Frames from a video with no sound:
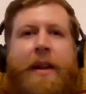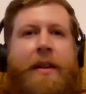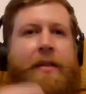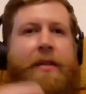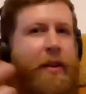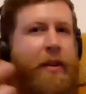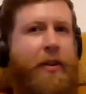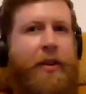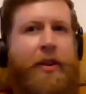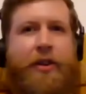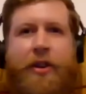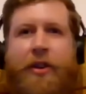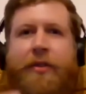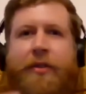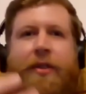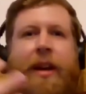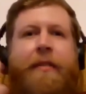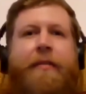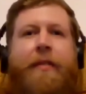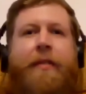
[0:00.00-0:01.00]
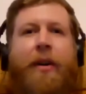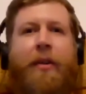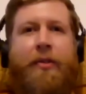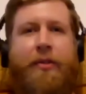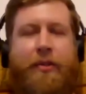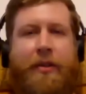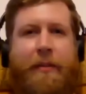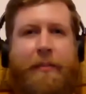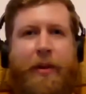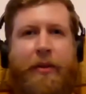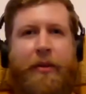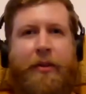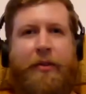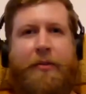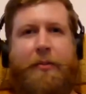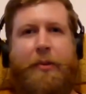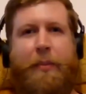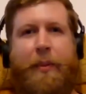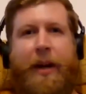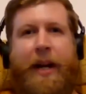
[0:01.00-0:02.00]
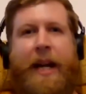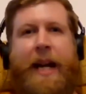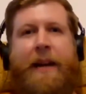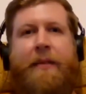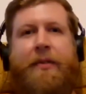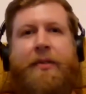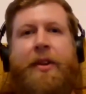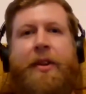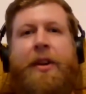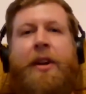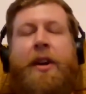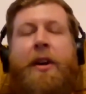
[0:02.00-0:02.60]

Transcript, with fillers: Their delusions, their false or implausible beliefs,